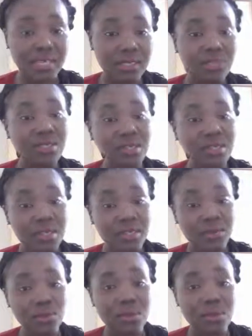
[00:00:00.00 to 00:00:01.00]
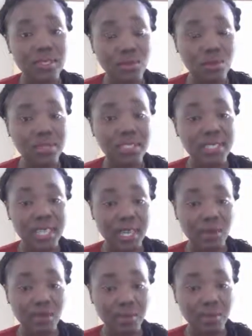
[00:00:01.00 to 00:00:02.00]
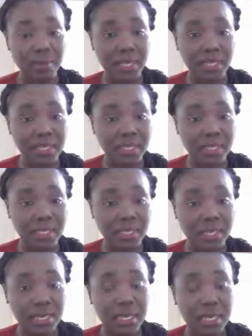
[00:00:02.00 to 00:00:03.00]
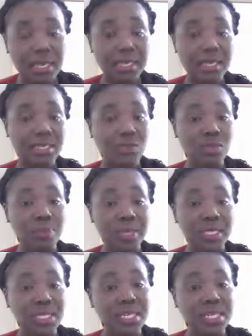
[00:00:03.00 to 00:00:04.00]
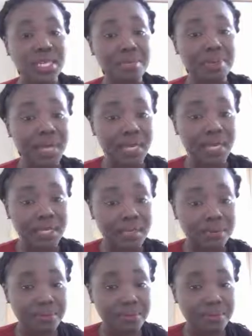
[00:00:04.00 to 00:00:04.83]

to the nurse who is going to take care of the patient. Does your patient need blood?